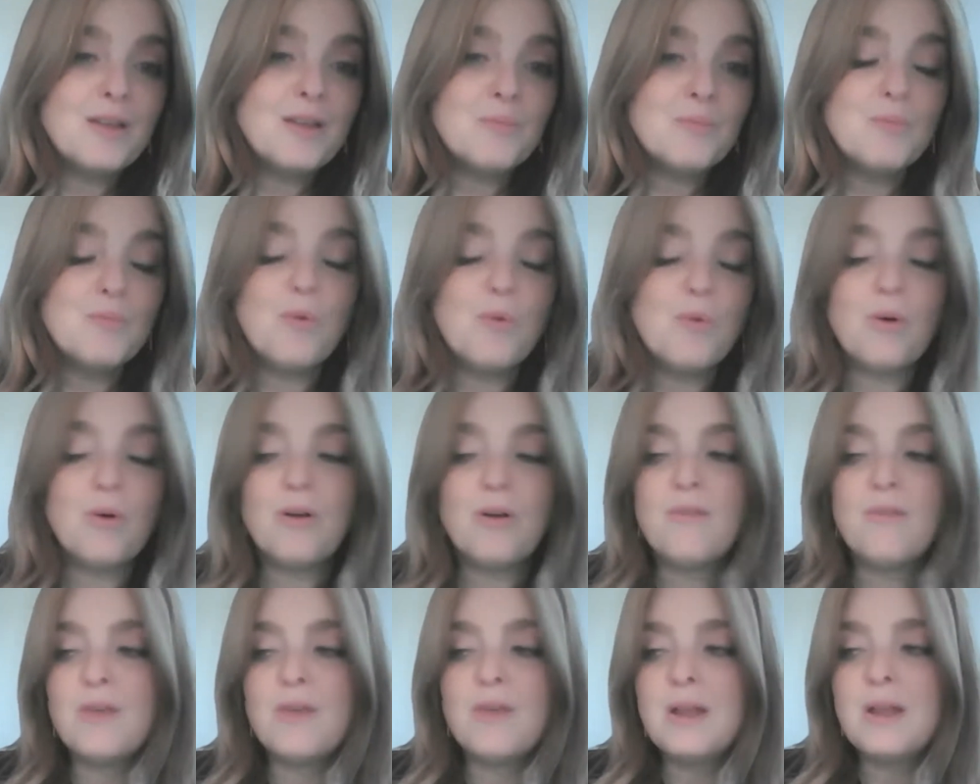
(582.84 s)

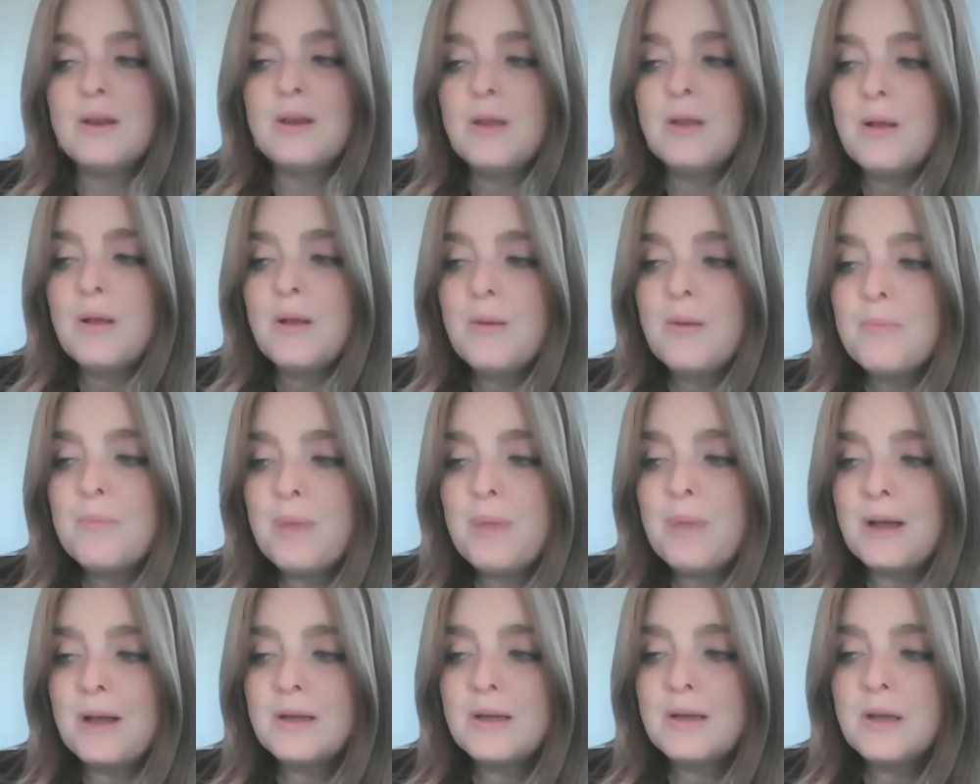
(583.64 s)
more of it.
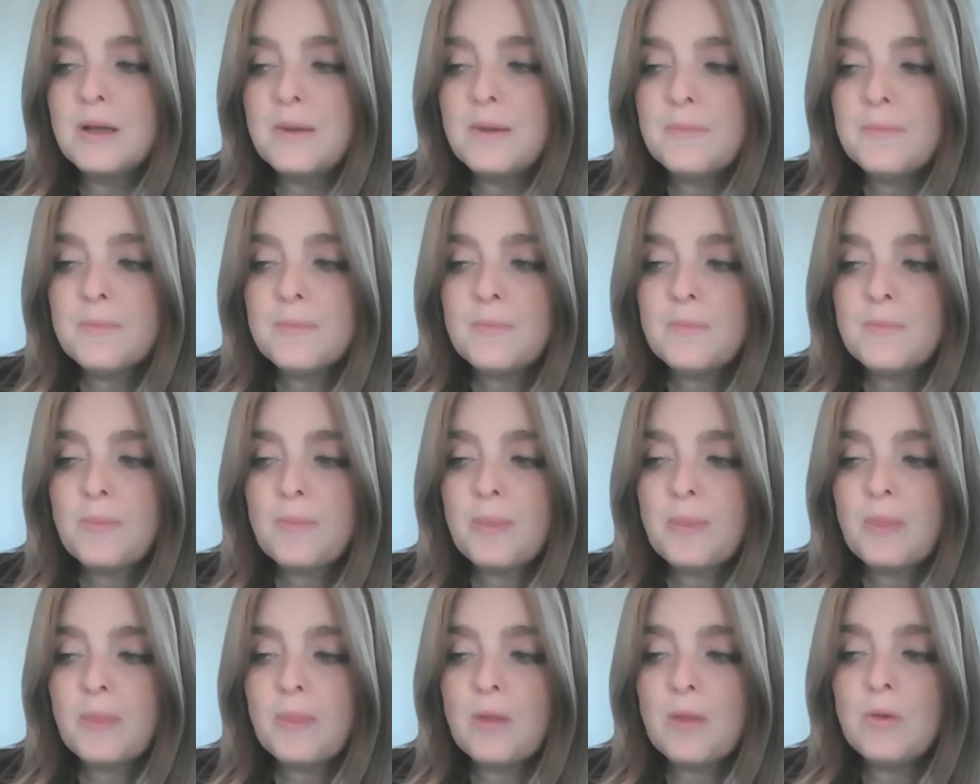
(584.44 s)
But
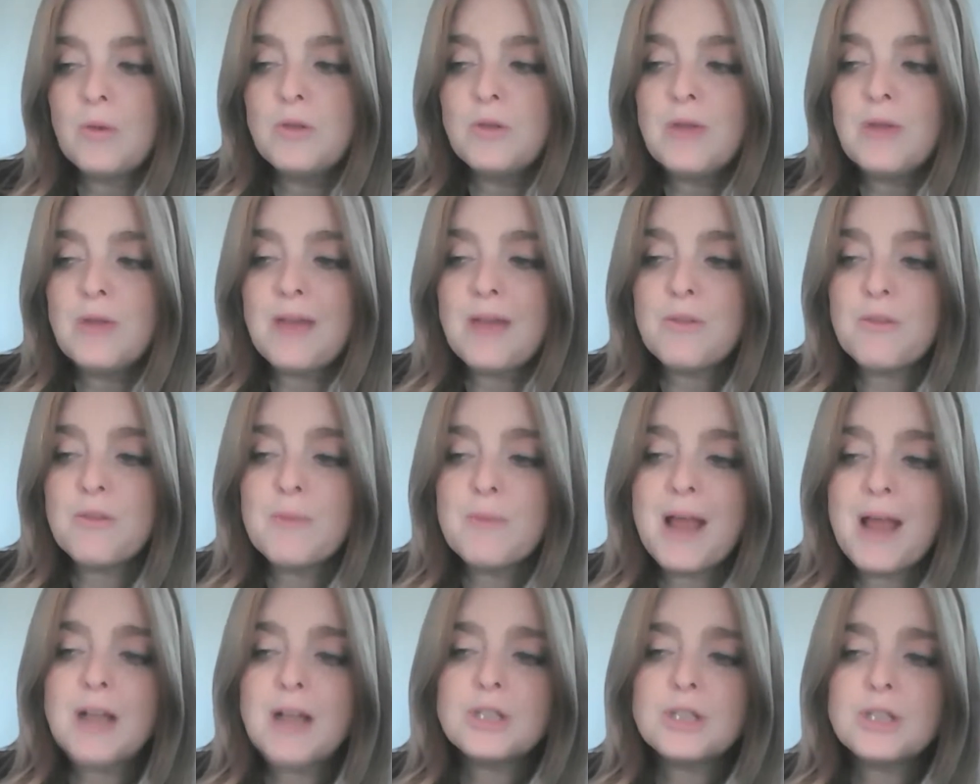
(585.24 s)
what you the
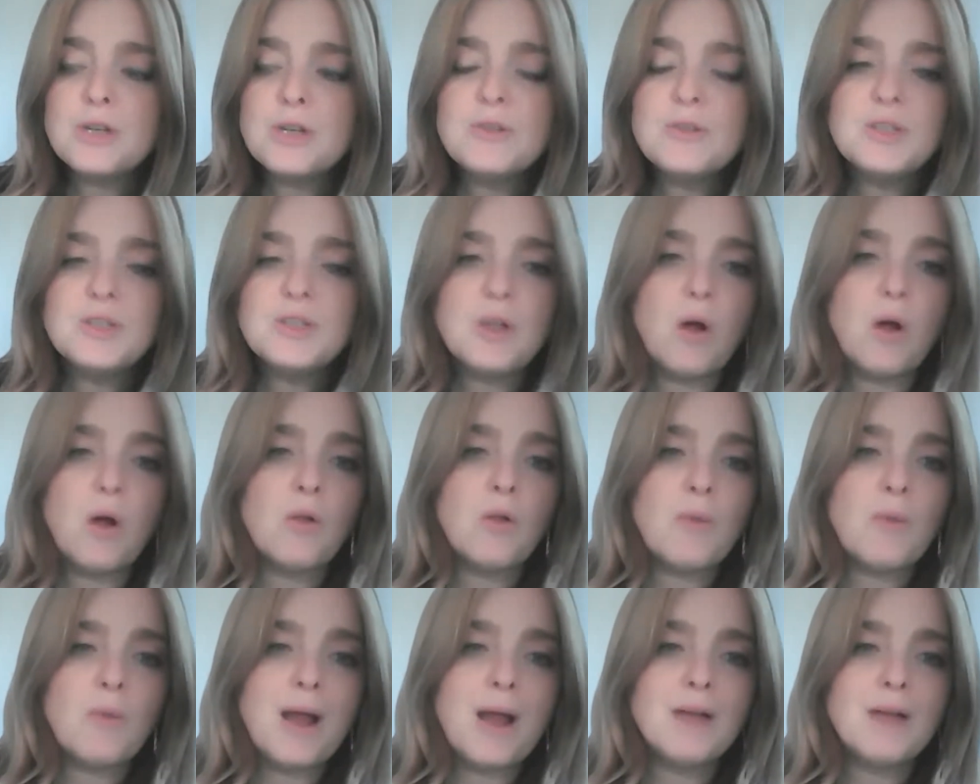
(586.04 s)
reaction you see
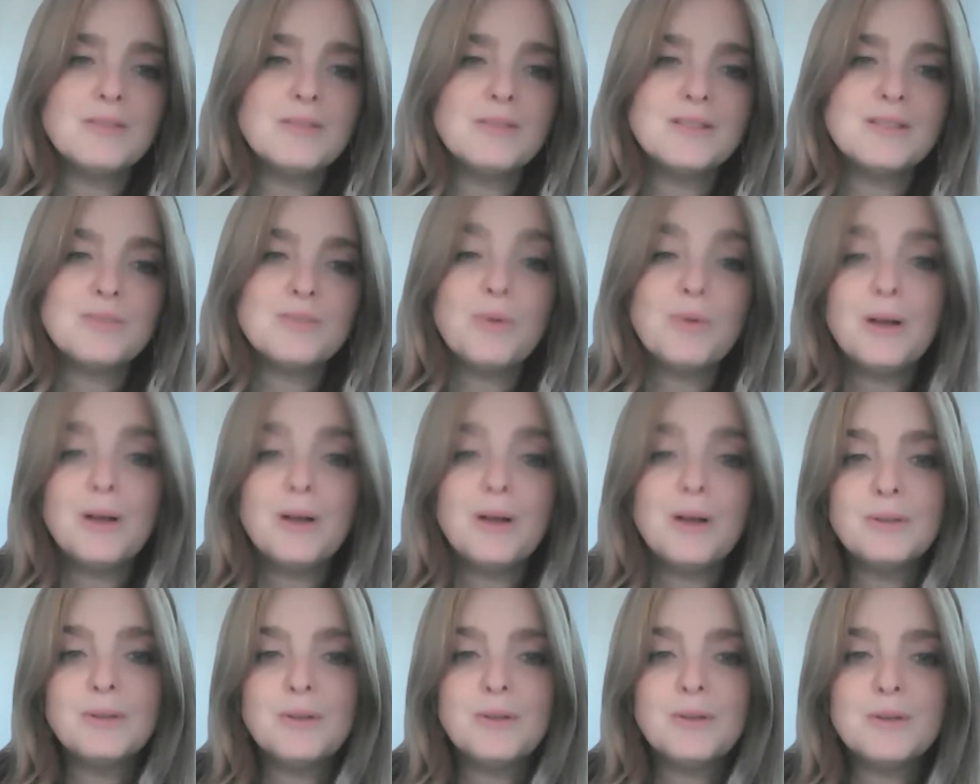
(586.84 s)
all around is,
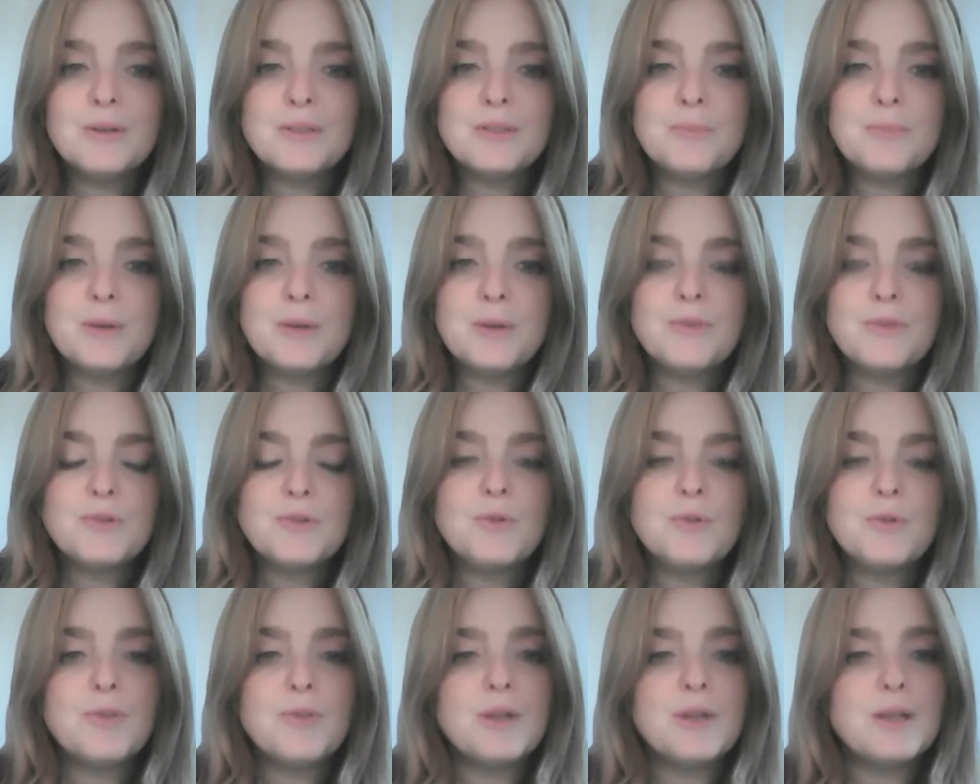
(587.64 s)
well, there is a bit of
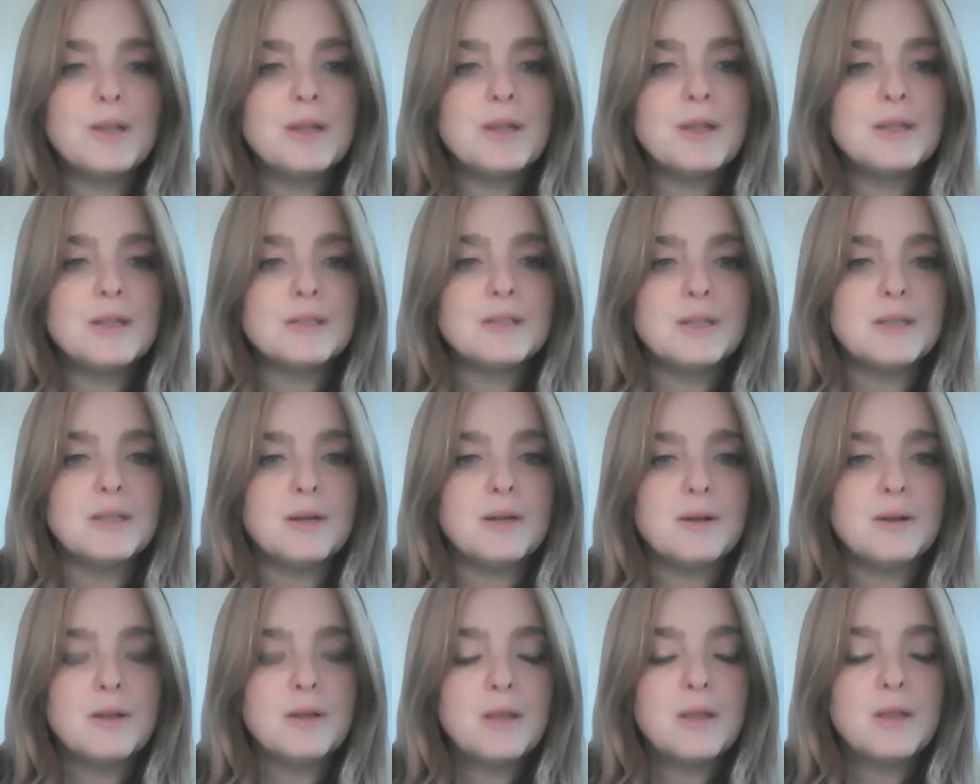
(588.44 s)
truth in it, isn't
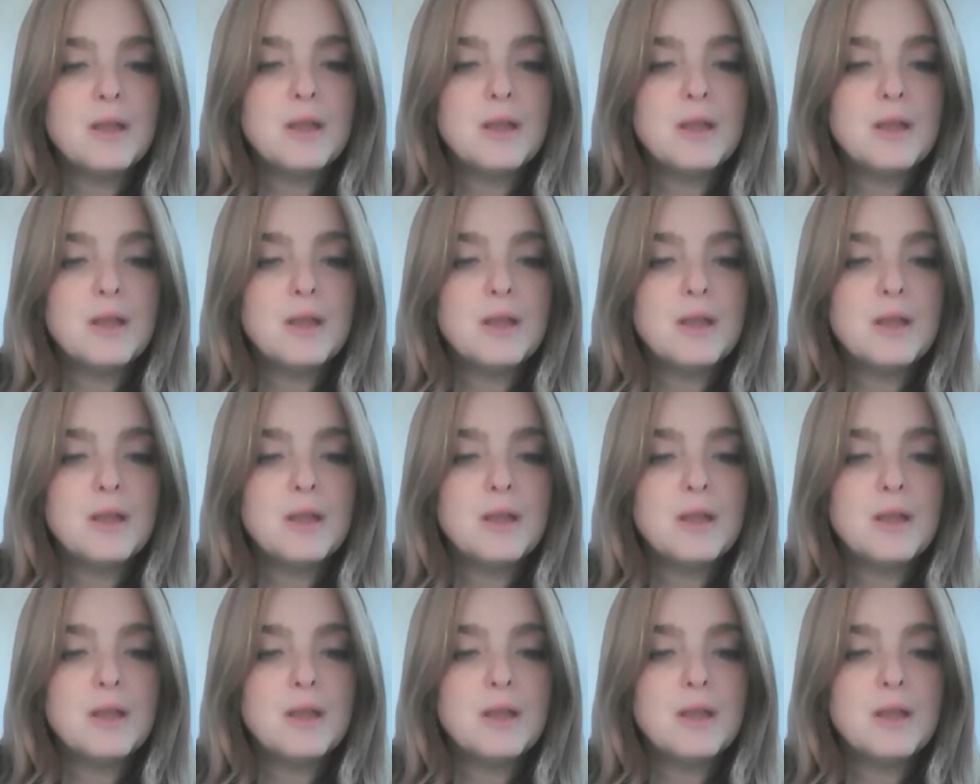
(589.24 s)
there?